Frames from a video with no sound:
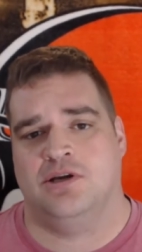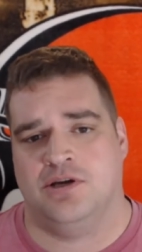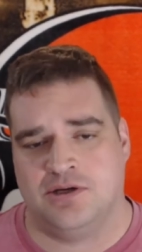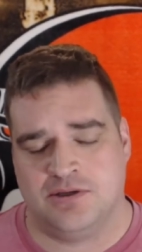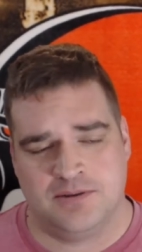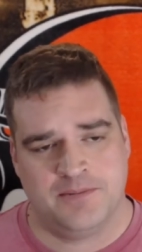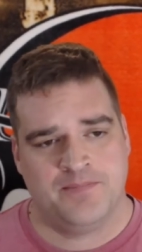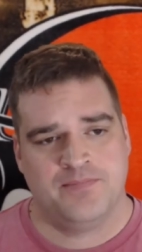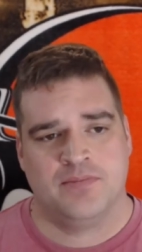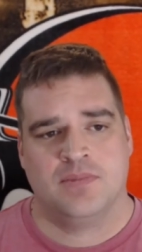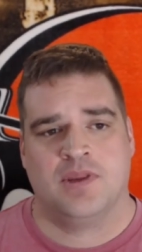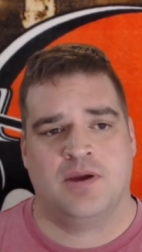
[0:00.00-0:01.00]
I
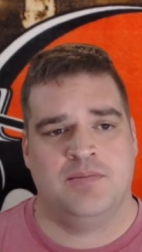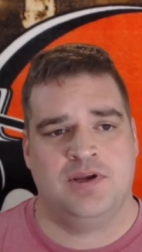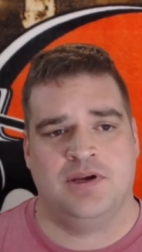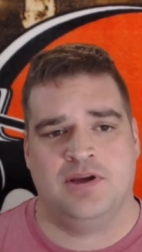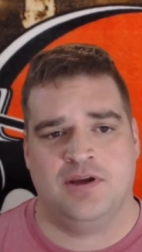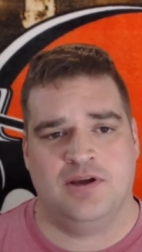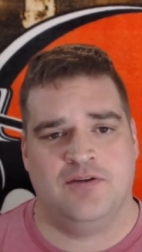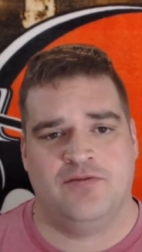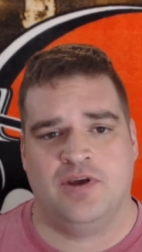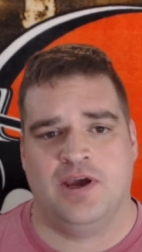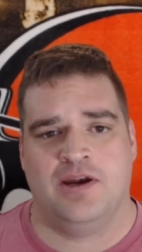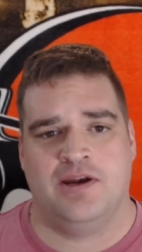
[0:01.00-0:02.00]
mean, if
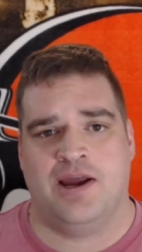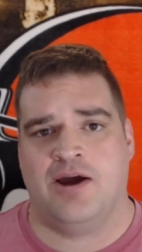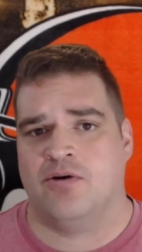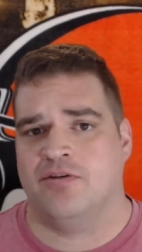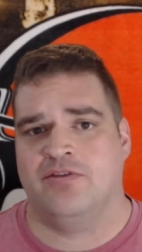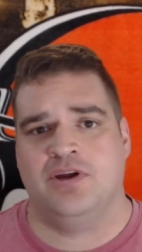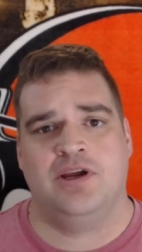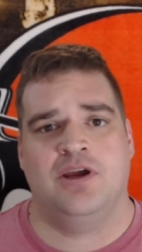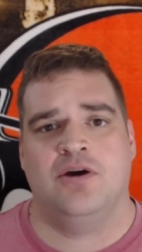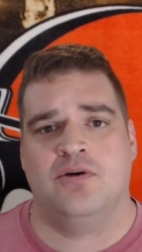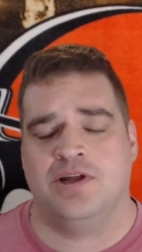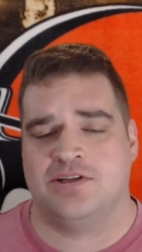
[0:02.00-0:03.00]
you had an hour
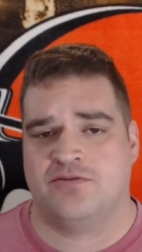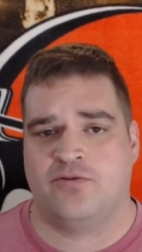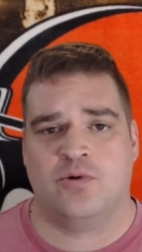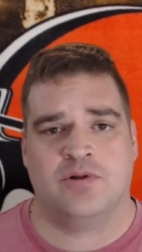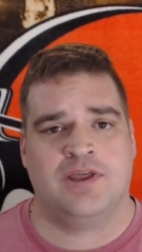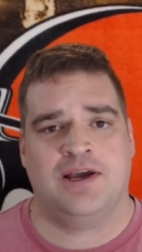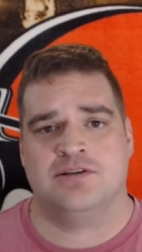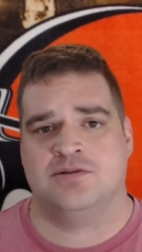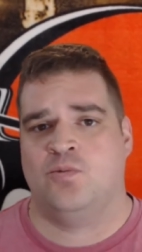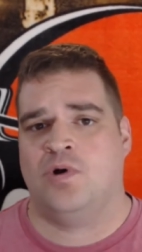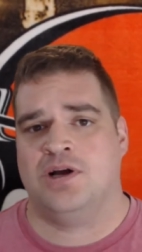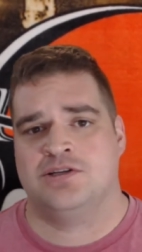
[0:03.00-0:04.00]
video, that's
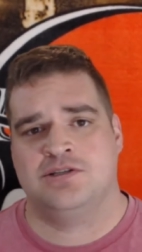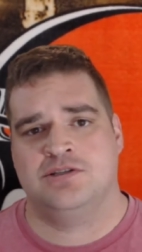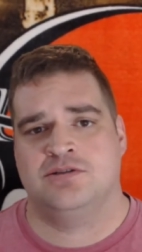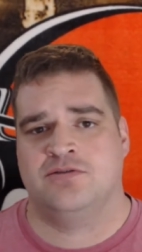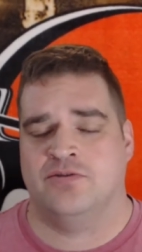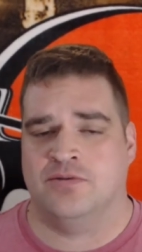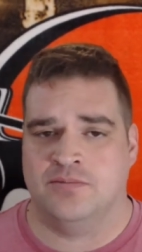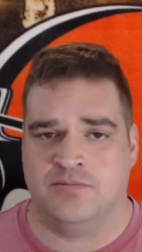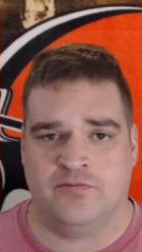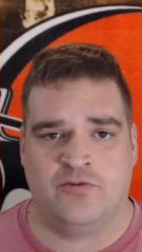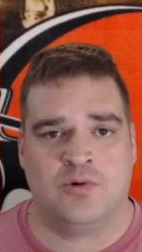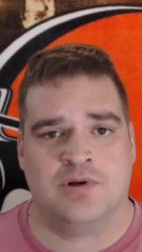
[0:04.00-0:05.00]
4,000 watches
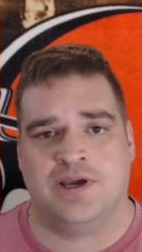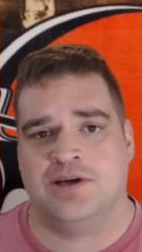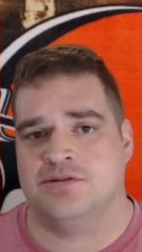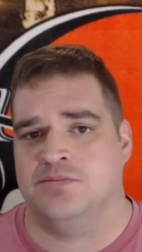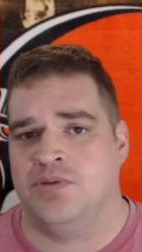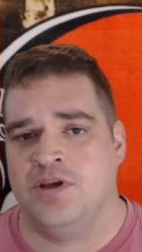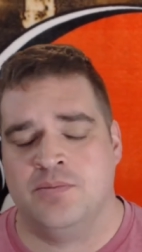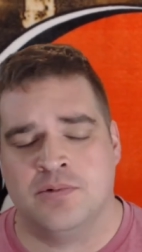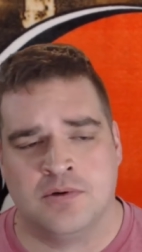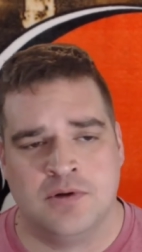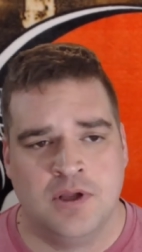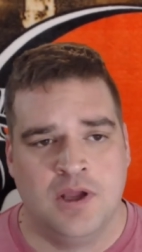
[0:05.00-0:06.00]
from 4,000
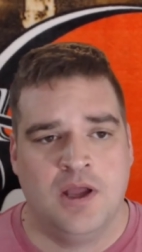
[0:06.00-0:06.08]
people.